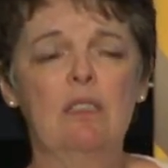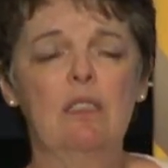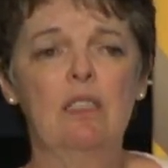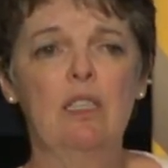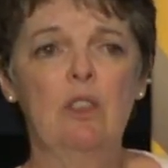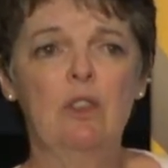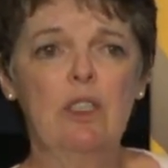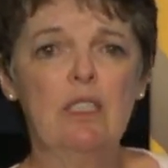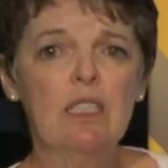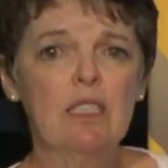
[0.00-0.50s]

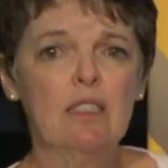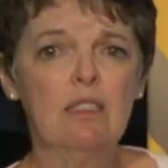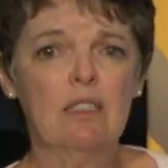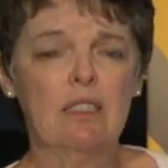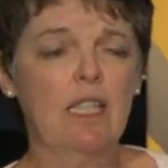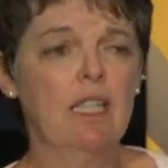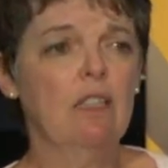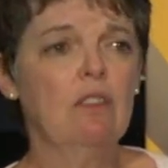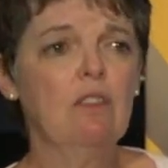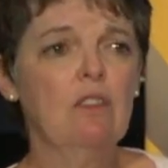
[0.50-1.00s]
there is a
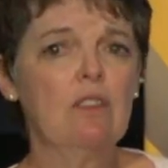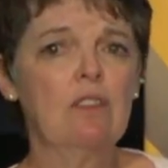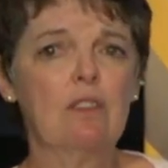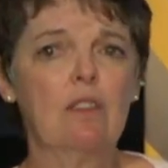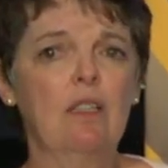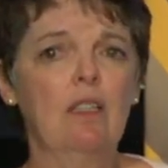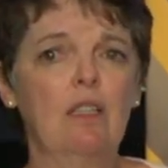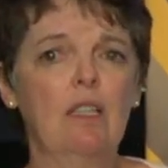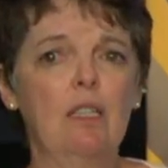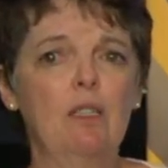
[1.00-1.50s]
sense,
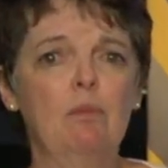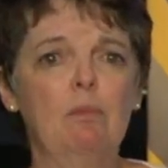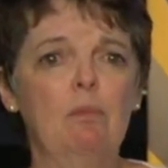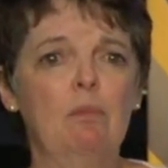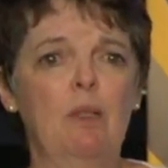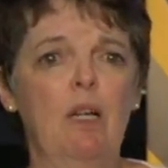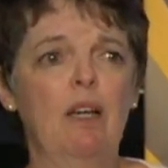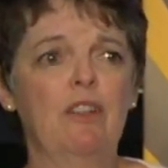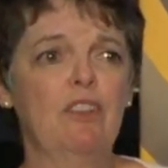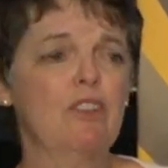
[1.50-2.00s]

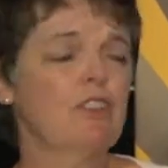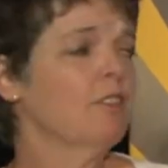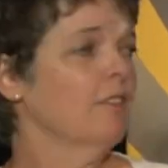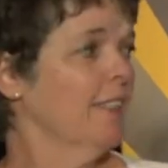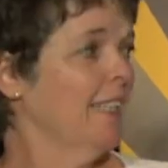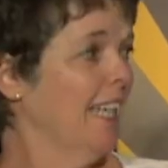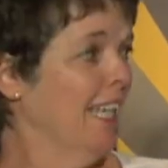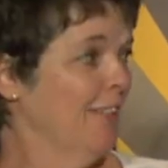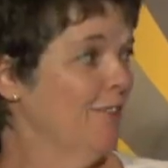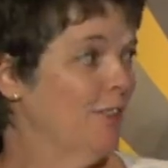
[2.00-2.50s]
um, I
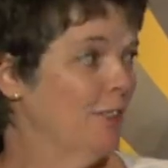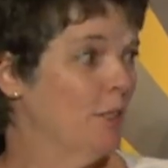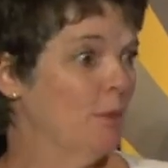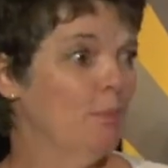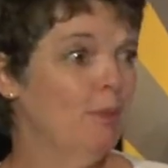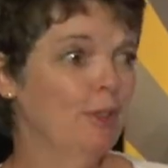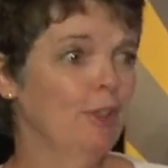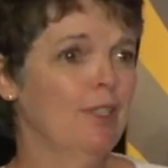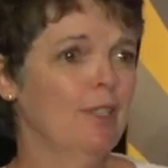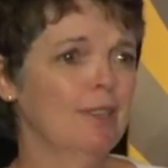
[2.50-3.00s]
certainly have
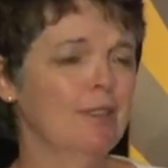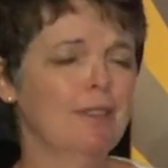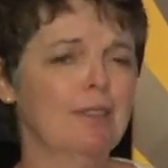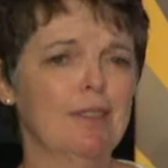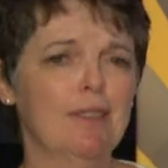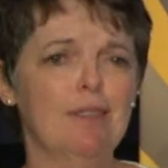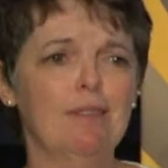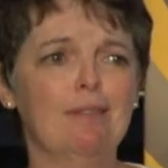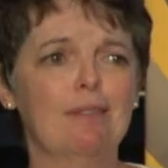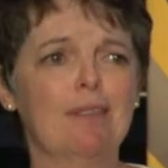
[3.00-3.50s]
experienced
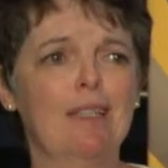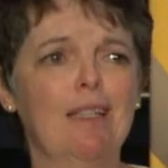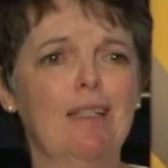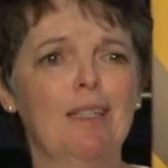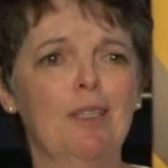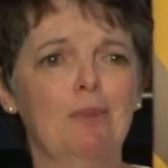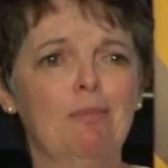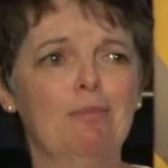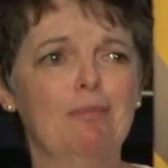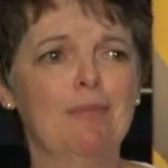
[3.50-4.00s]
it
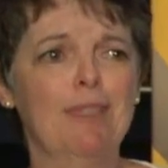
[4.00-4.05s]
um,